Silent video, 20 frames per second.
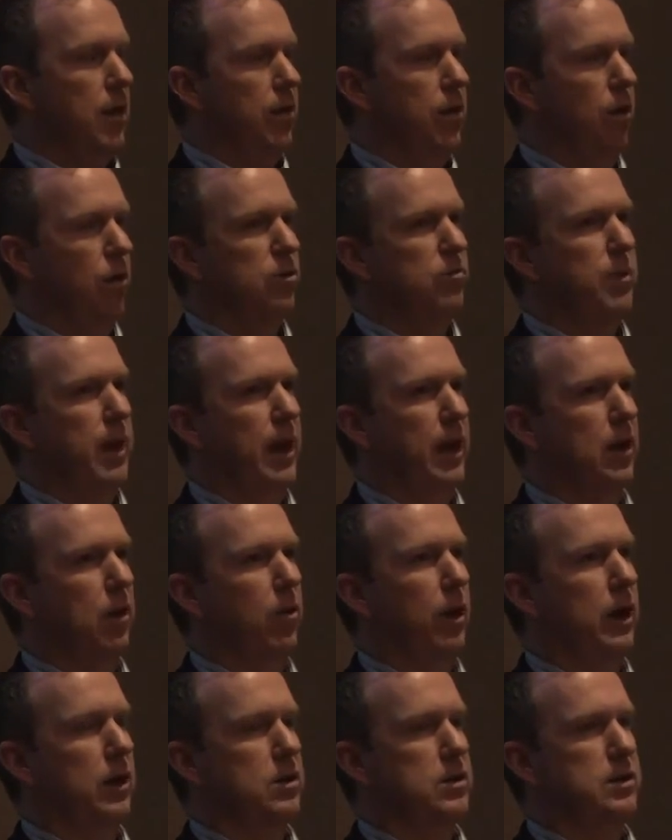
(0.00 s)
Those medical
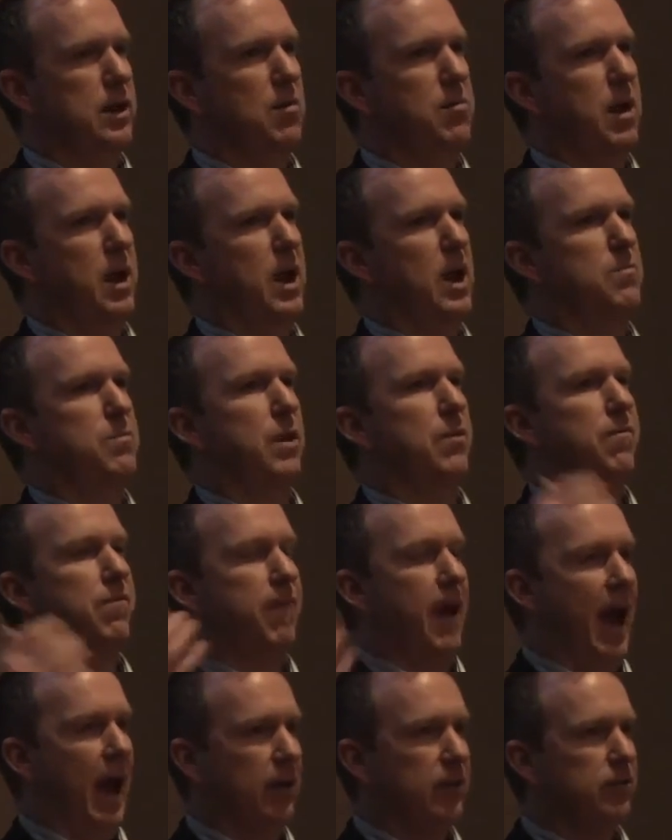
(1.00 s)
records then may have been
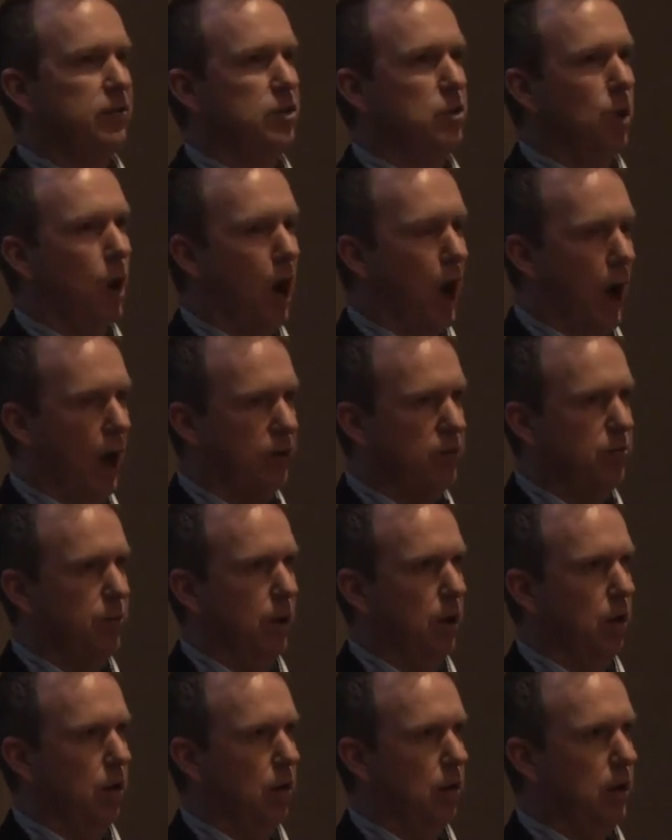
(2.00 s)
faxed to a
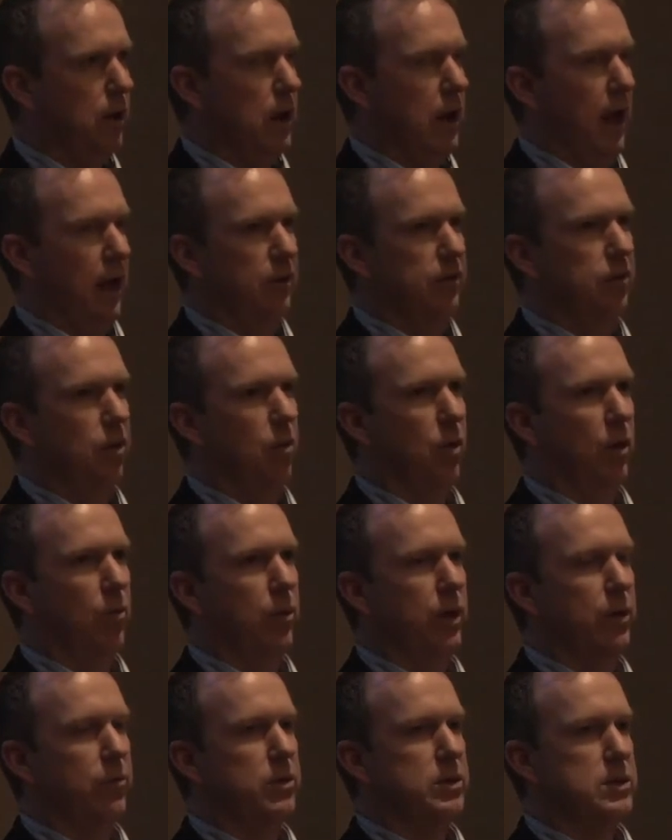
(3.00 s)
hospital, and so when
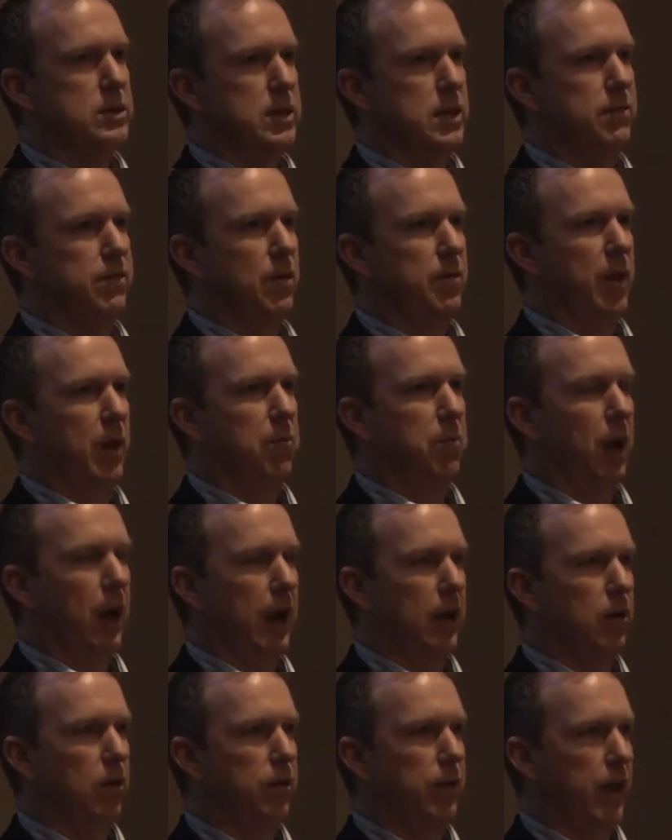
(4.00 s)
we receive them at
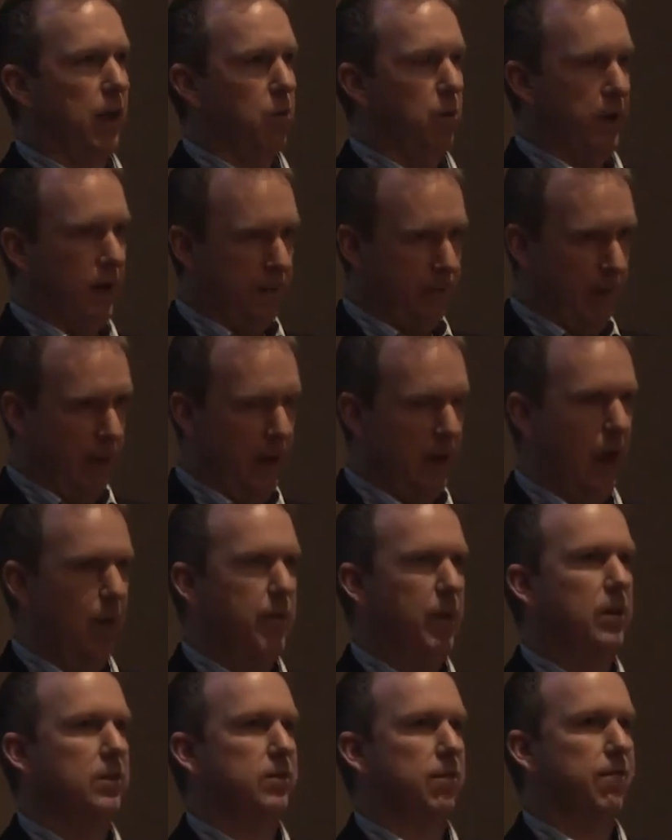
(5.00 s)
Myler, they, we, they come
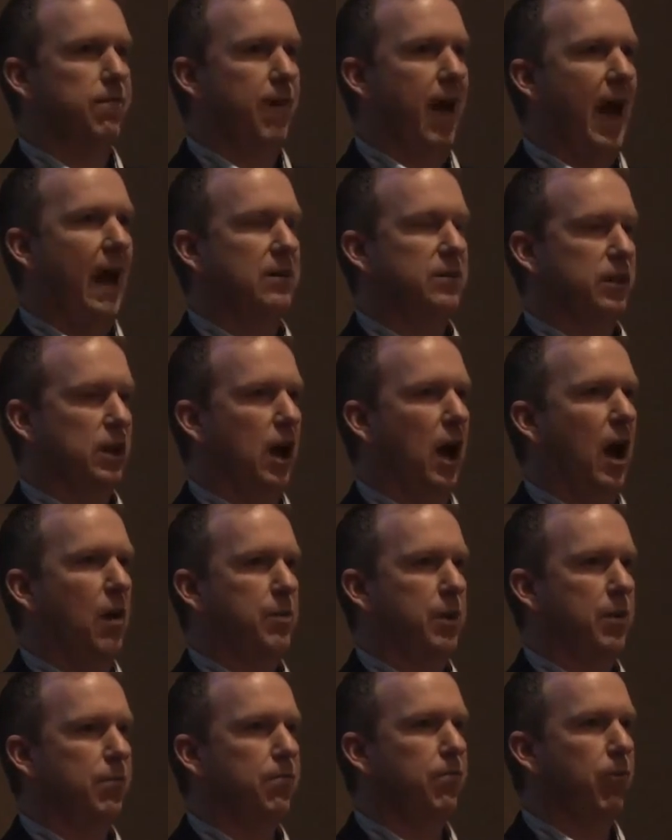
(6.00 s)
in as a fax
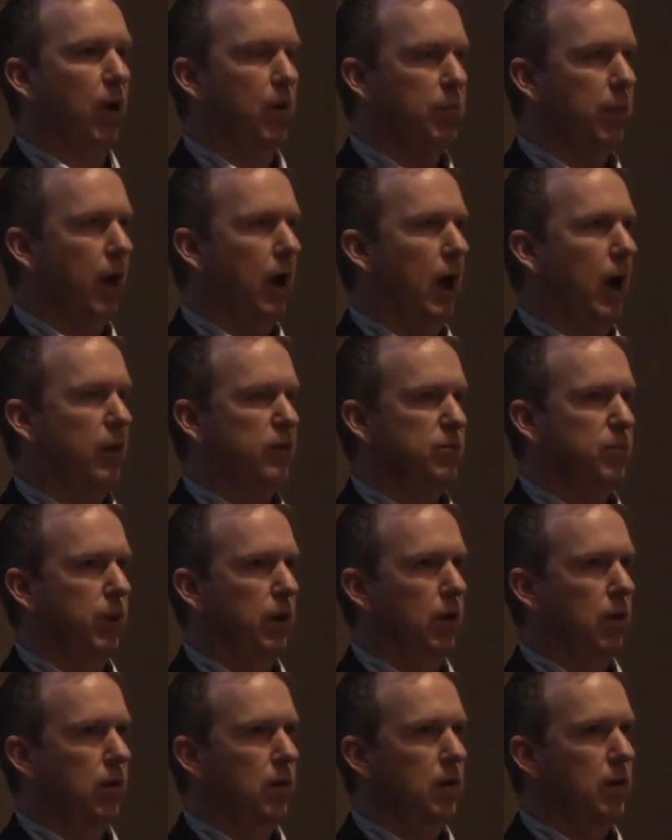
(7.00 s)
copy from the
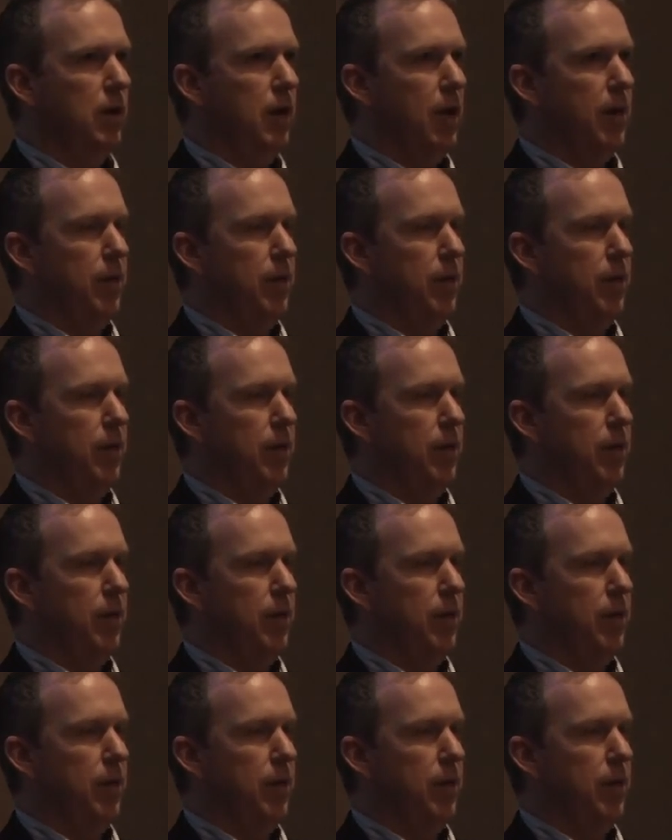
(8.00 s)
hospital.